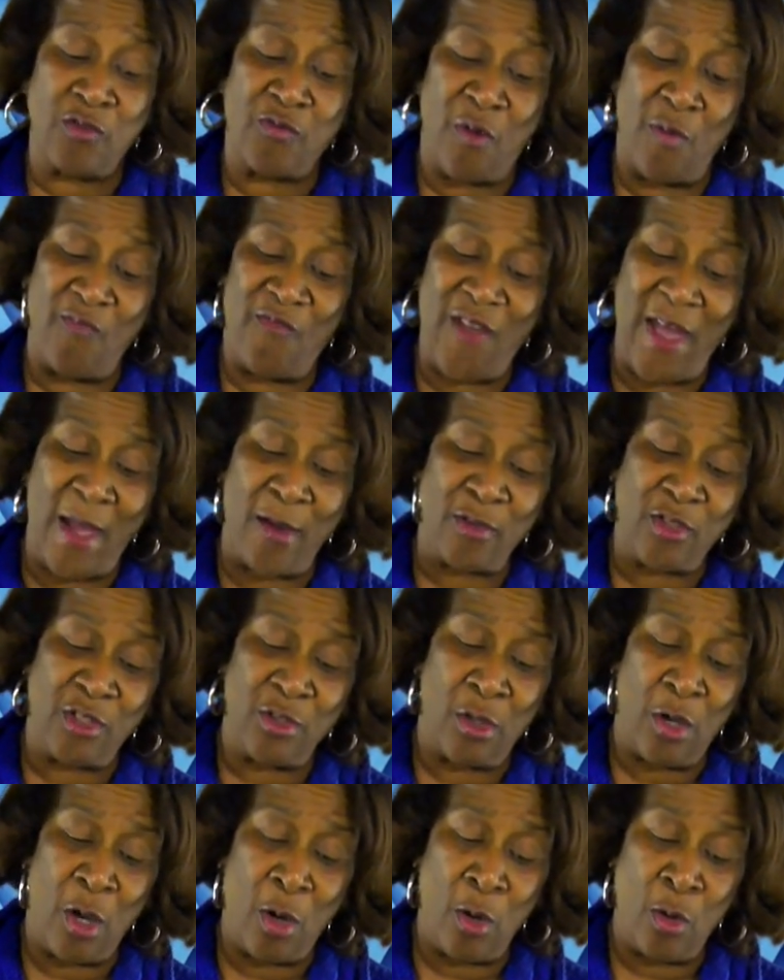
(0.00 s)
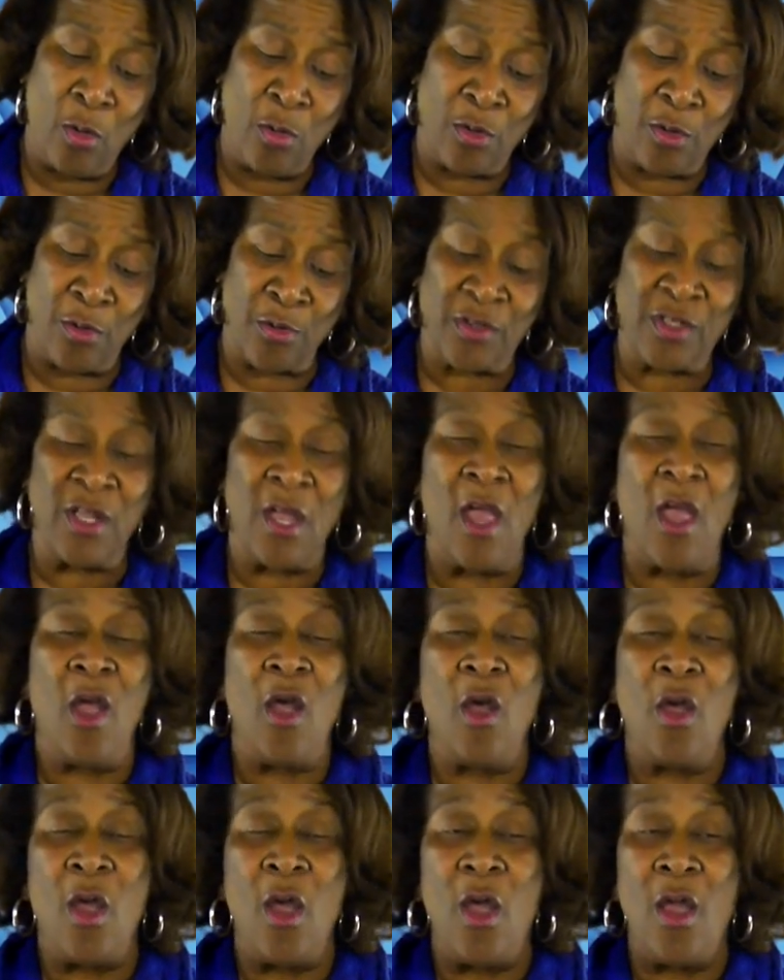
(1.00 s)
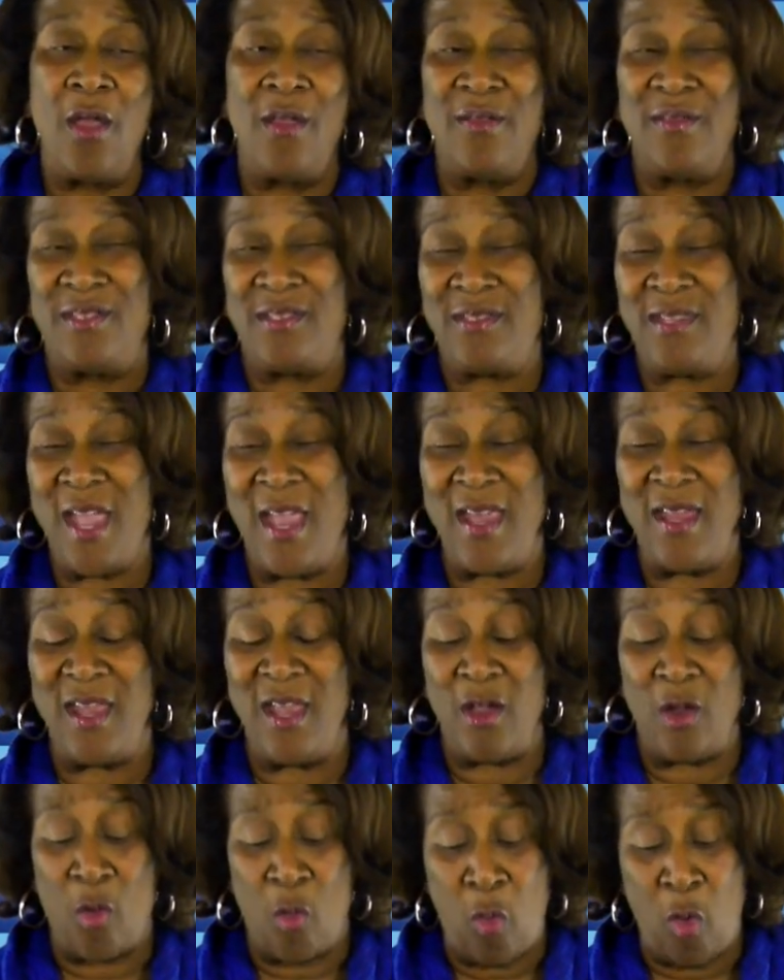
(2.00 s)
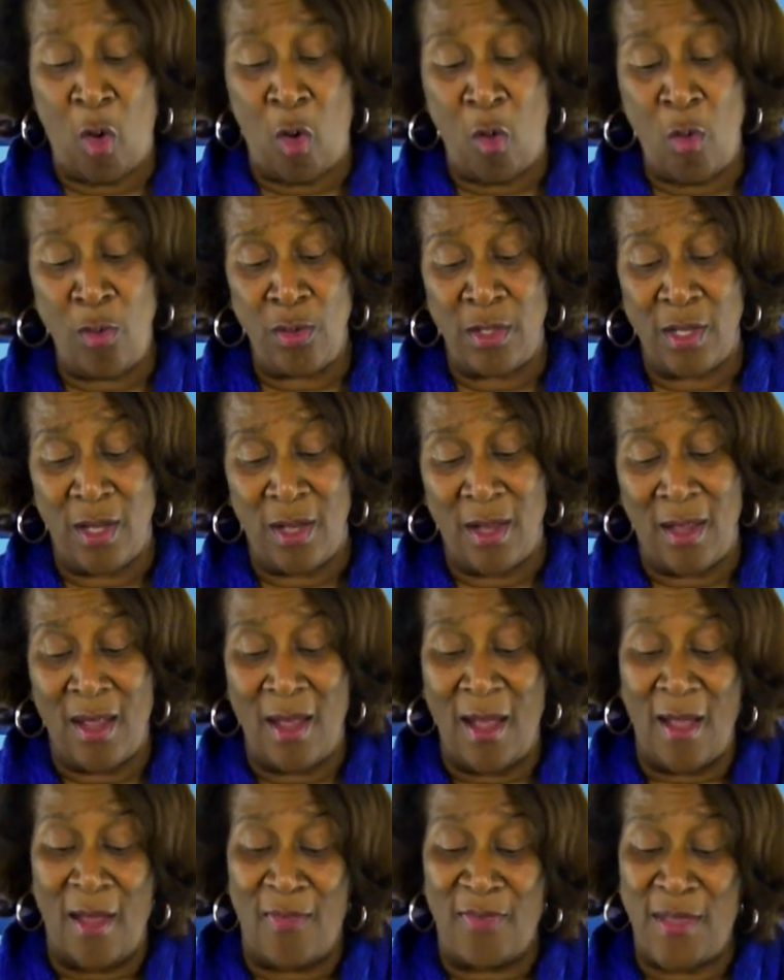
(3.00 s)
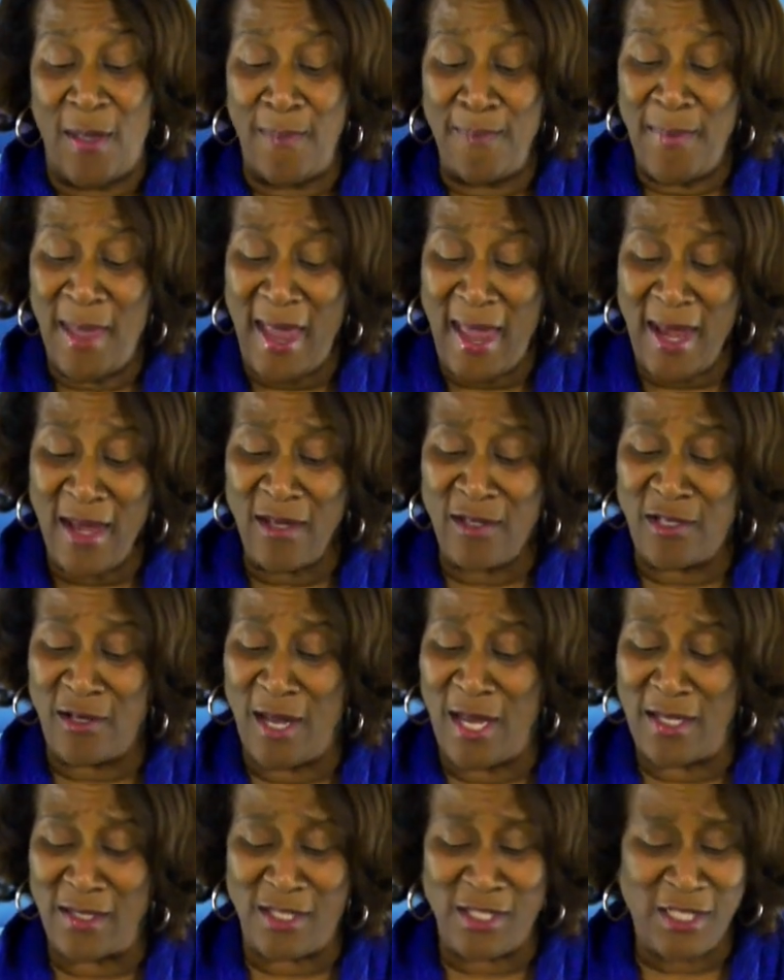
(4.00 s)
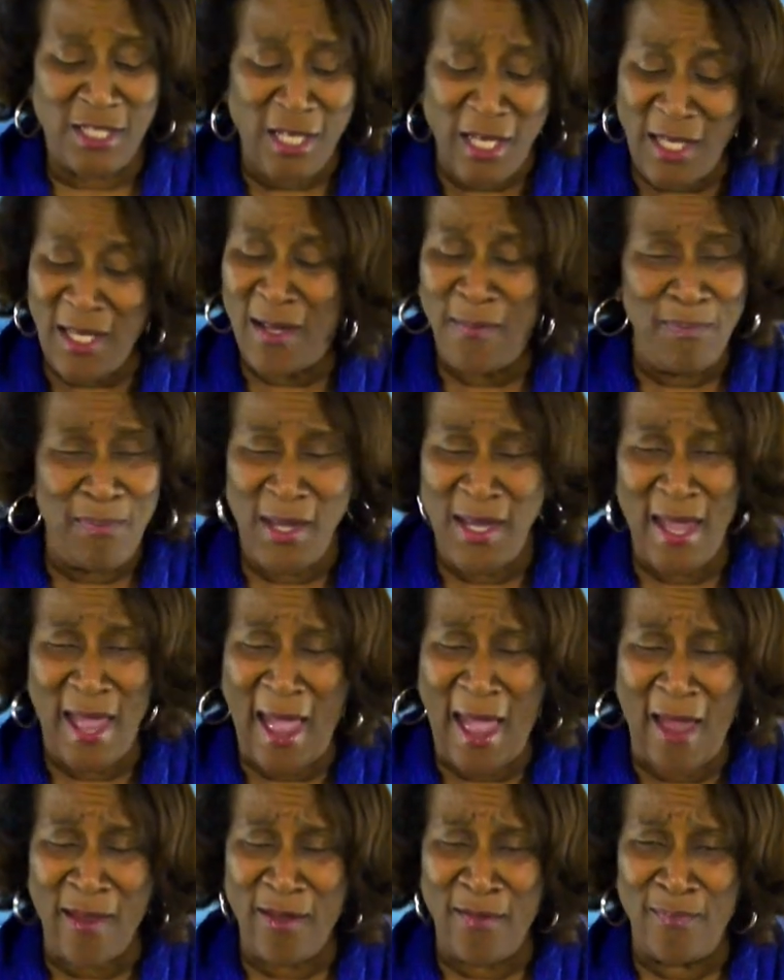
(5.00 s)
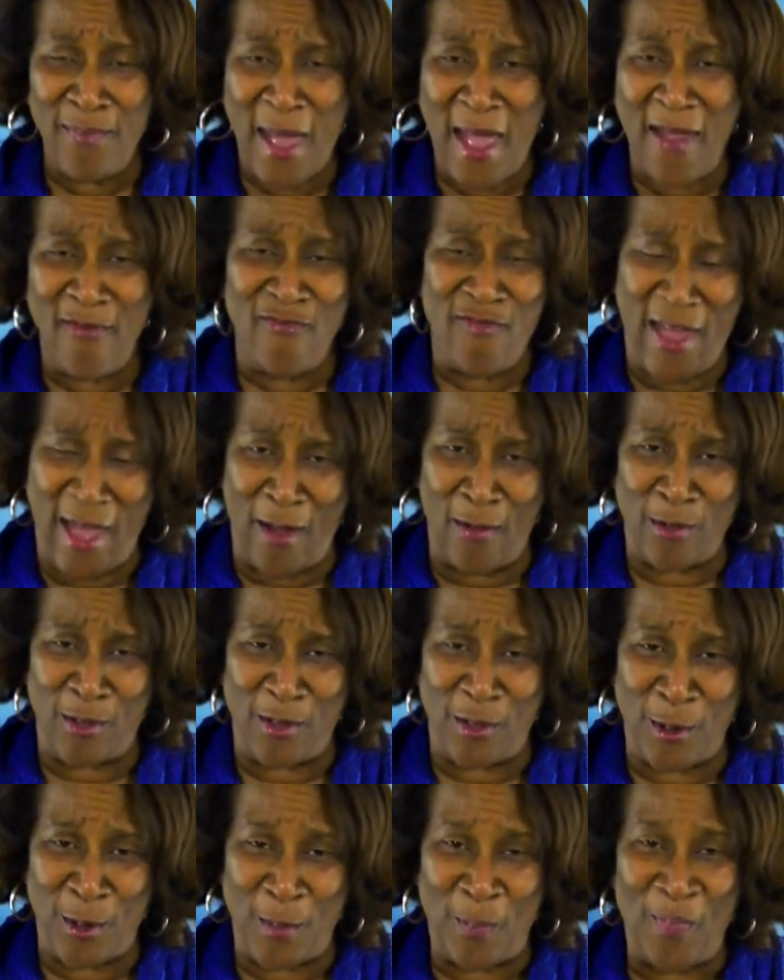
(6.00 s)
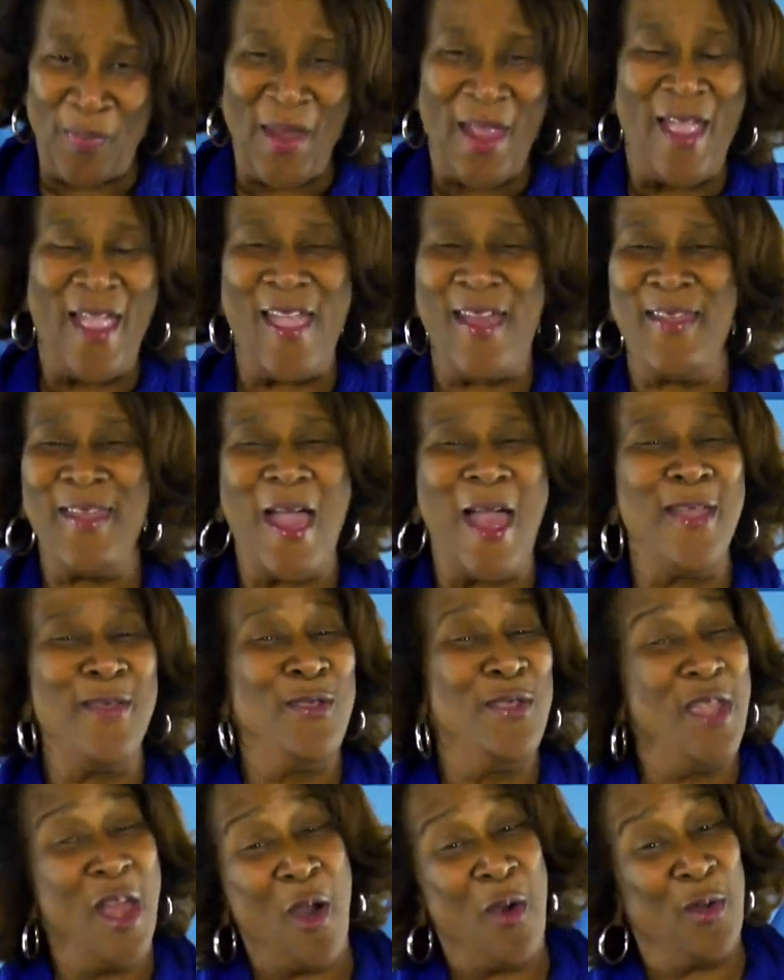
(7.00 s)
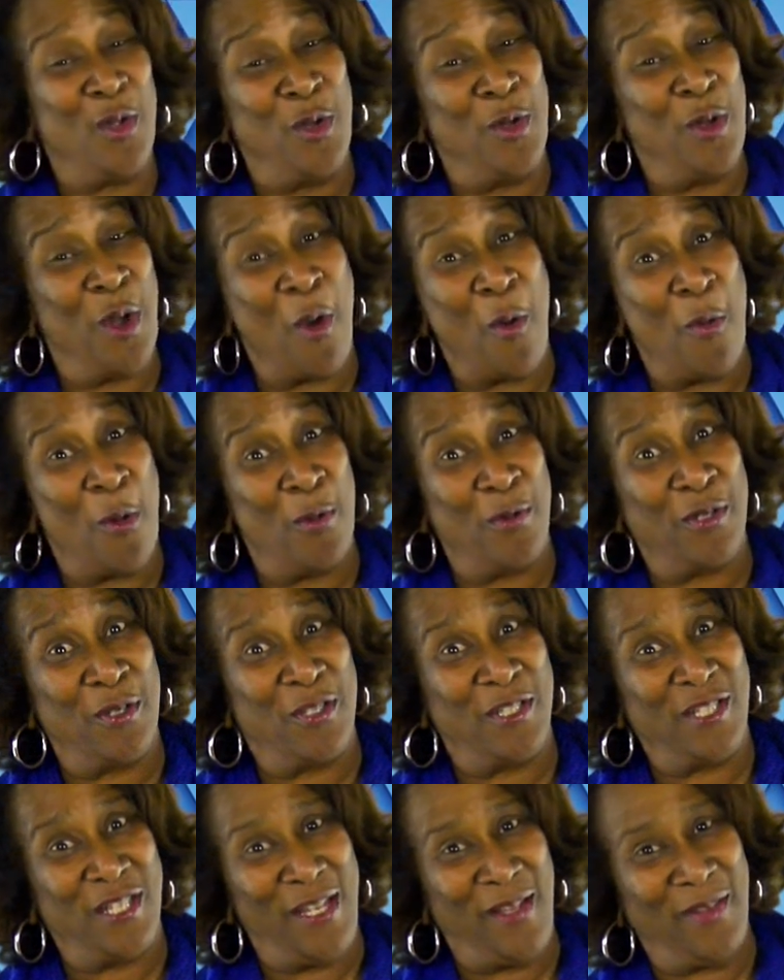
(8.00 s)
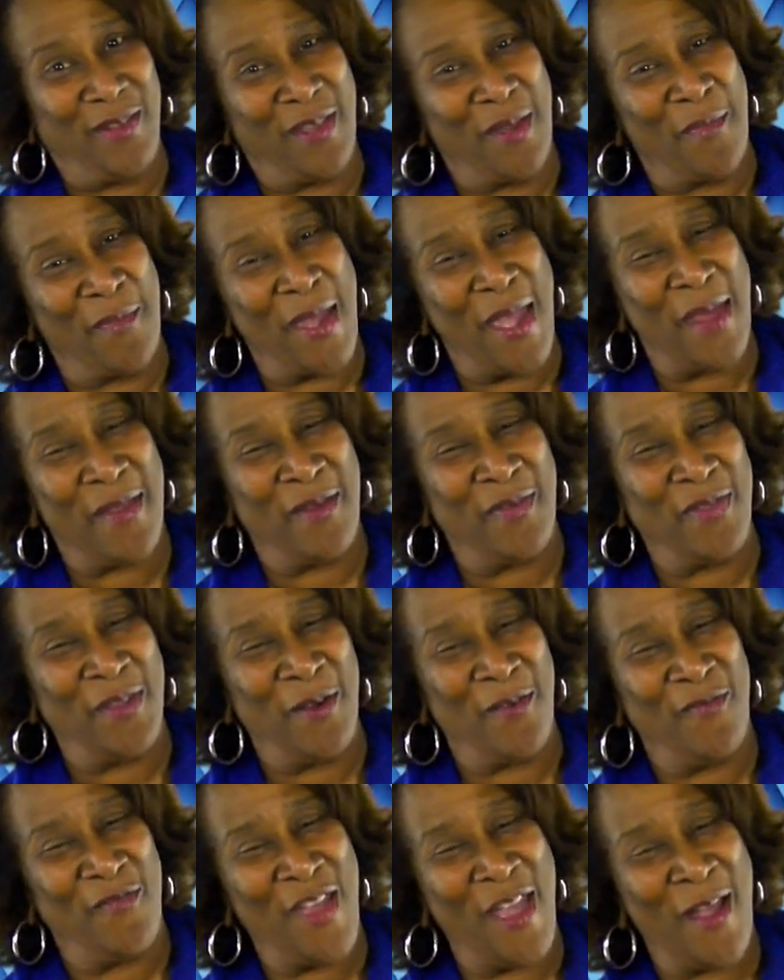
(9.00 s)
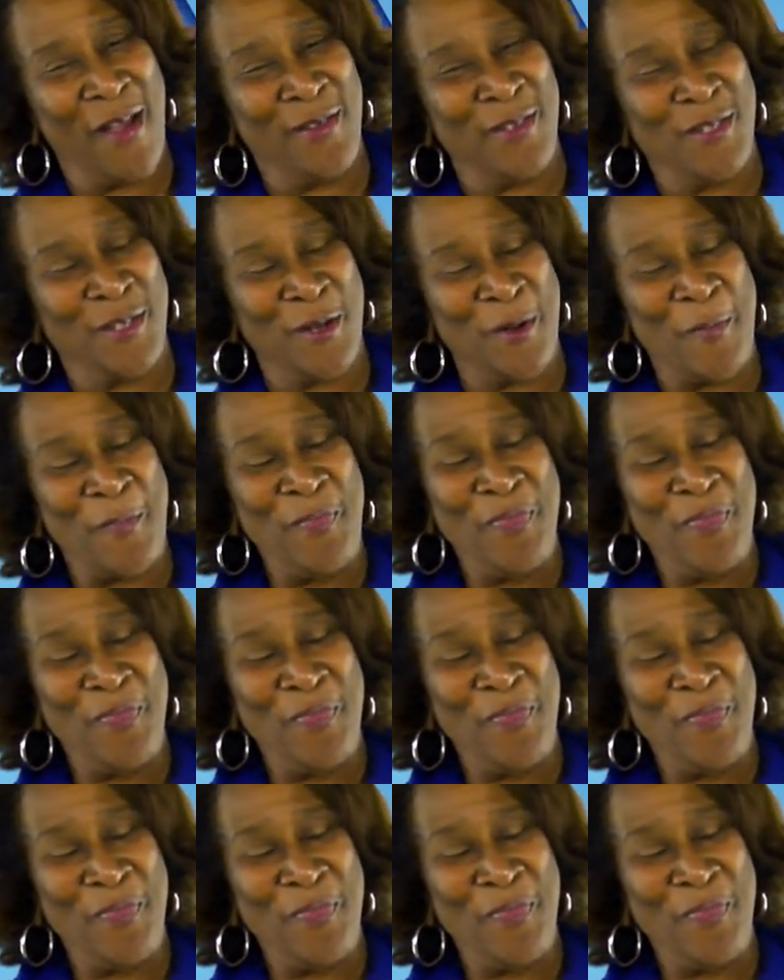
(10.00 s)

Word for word: from voucher holders stating quote the manager has cheated me out of my voucher and i know you don't want to cheat them out of their voucher